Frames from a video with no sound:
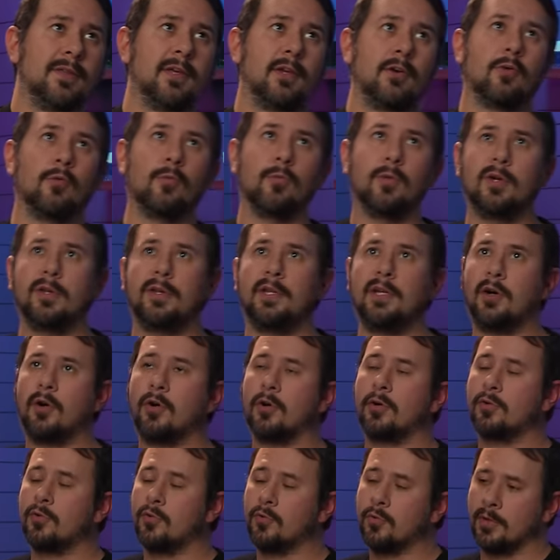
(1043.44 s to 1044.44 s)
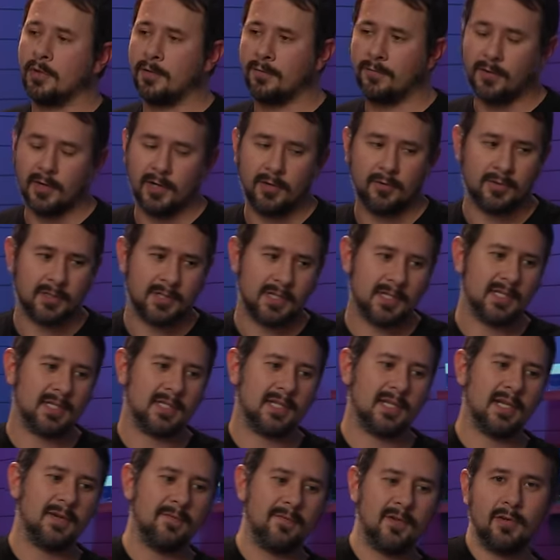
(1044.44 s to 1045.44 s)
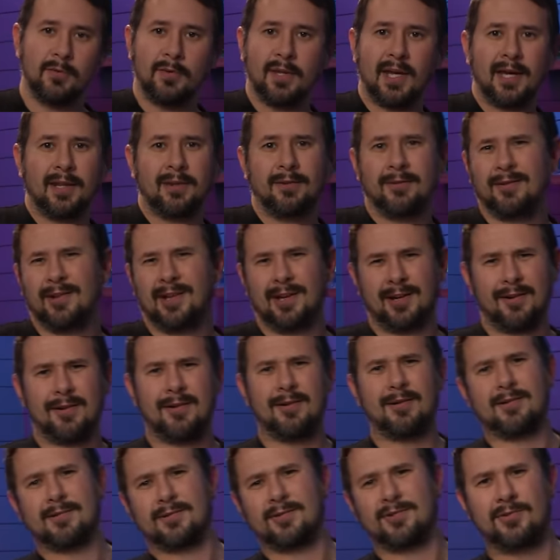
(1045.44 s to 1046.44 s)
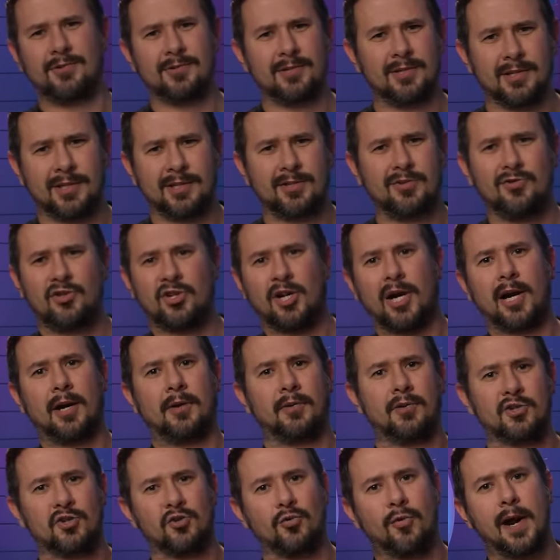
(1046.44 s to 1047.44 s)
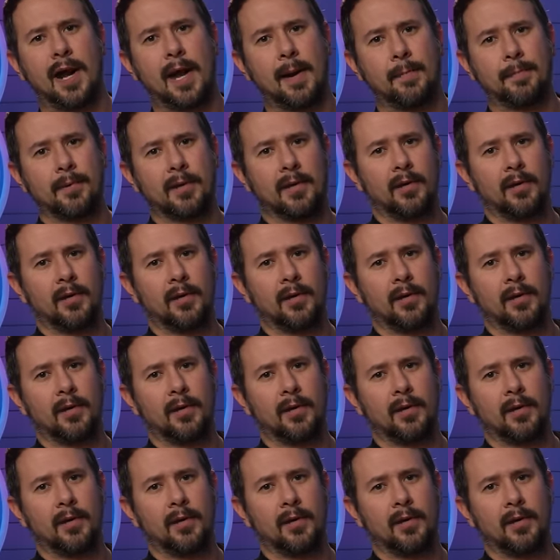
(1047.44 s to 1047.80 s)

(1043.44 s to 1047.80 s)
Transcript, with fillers: that are really hardcore into fragrances, they view that and they're like, oh, just childish crap.